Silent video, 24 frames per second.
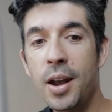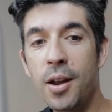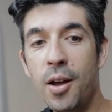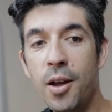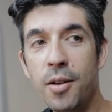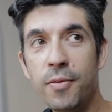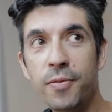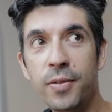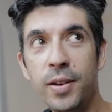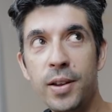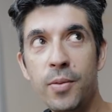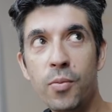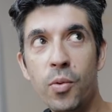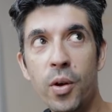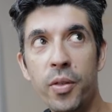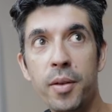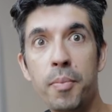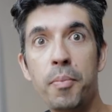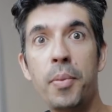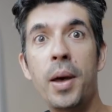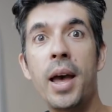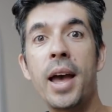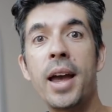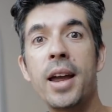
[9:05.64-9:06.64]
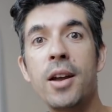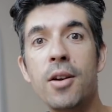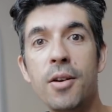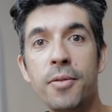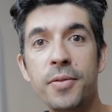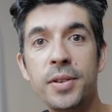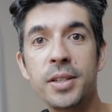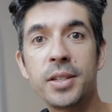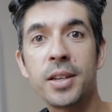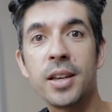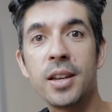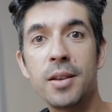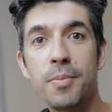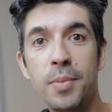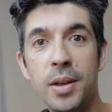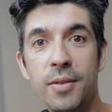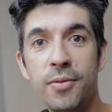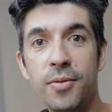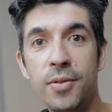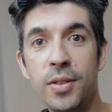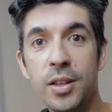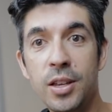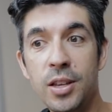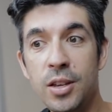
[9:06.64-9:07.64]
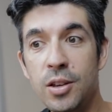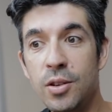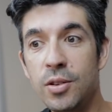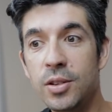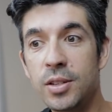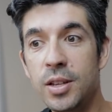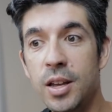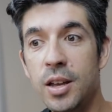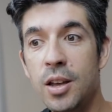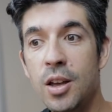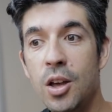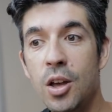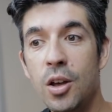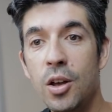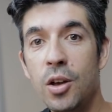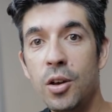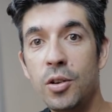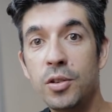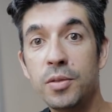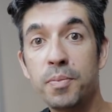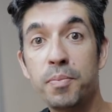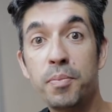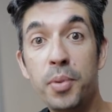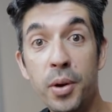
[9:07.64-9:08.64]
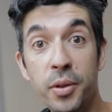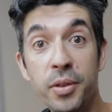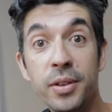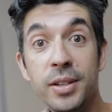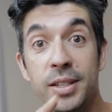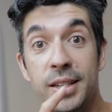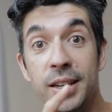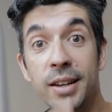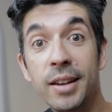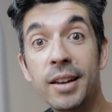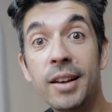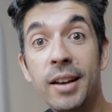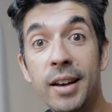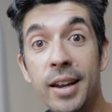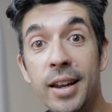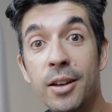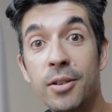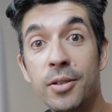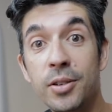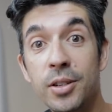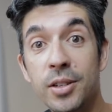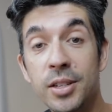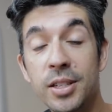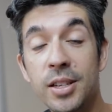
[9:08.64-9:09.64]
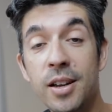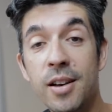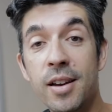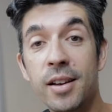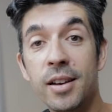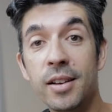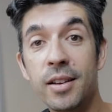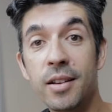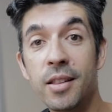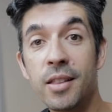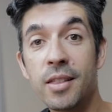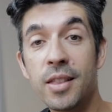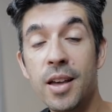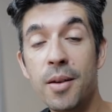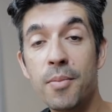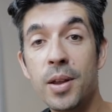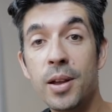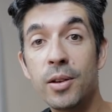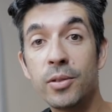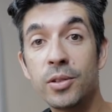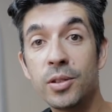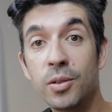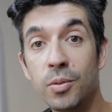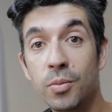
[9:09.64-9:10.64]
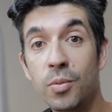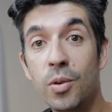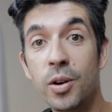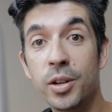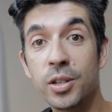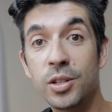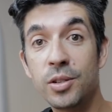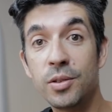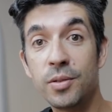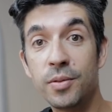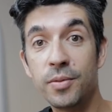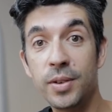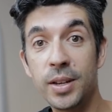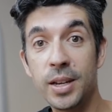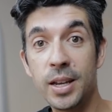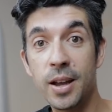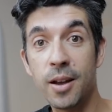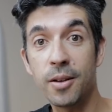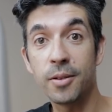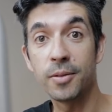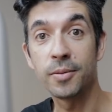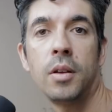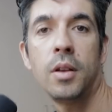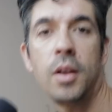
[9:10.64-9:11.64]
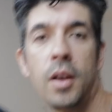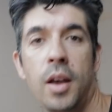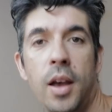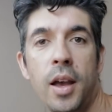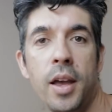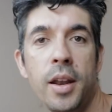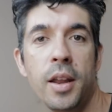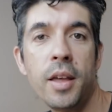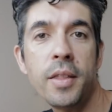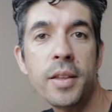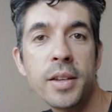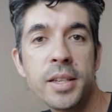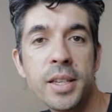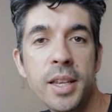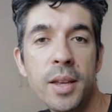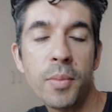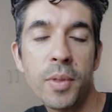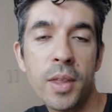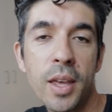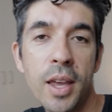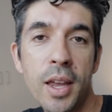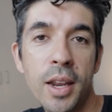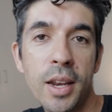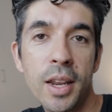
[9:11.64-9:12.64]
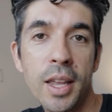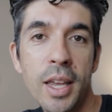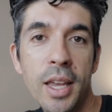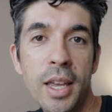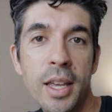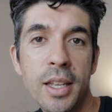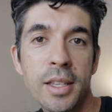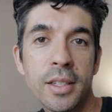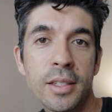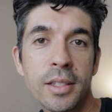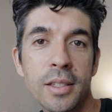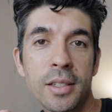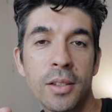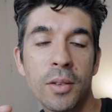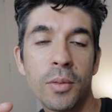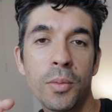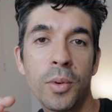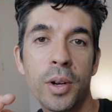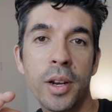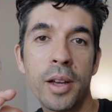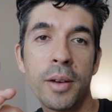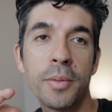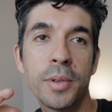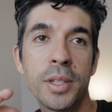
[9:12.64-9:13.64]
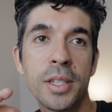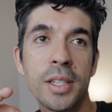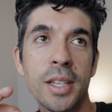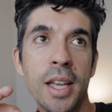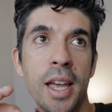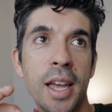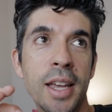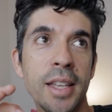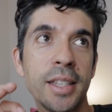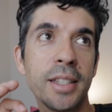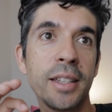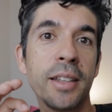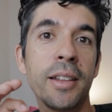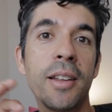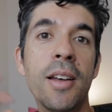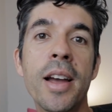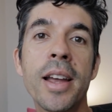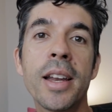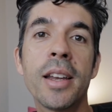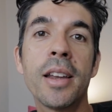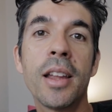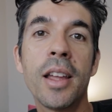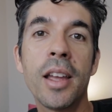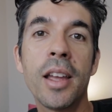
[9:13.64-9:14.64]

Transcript: and hopefully what the payoff is going to be for the user who's bothered to click on your title and thumbnail to watch your video. Another tip then is what I would say is light